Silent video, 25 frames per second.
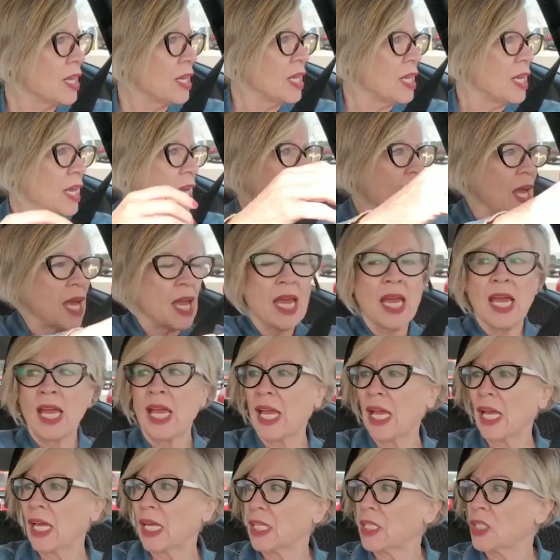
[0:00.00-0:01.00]
And
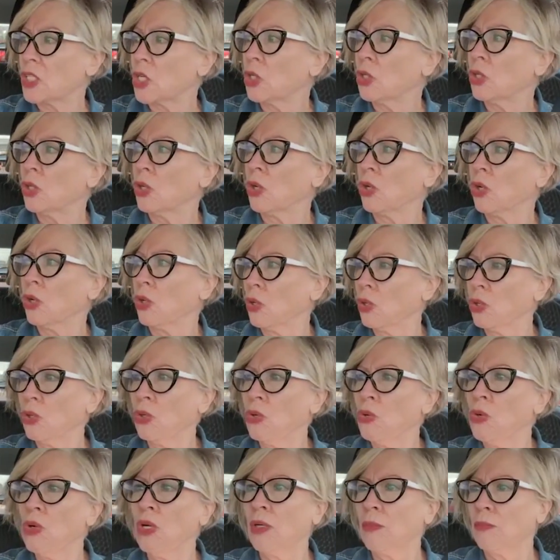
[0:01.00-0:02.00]
oh
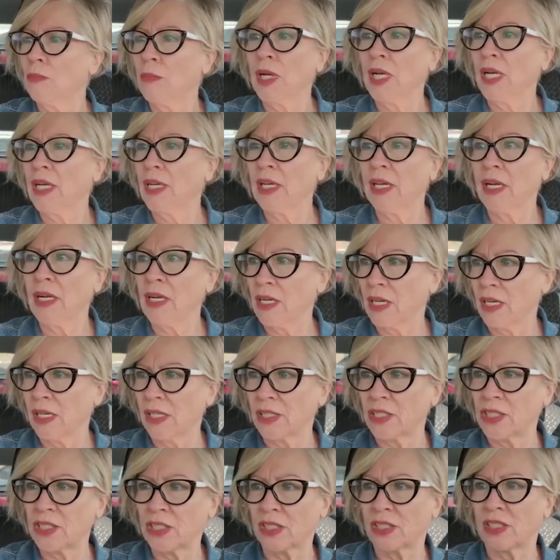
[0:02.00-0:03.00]
my gosh,
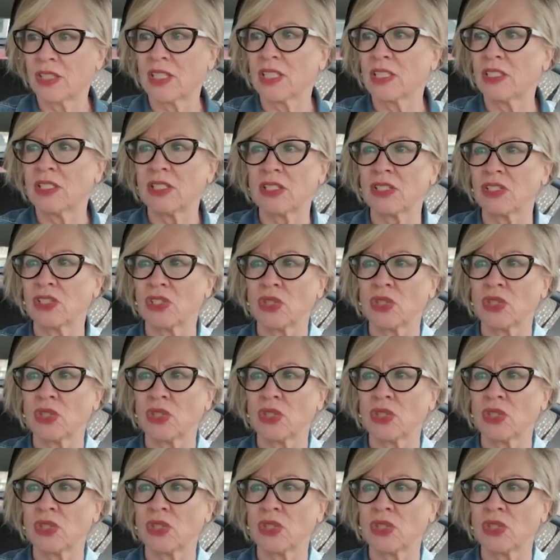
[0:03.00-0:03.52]
this store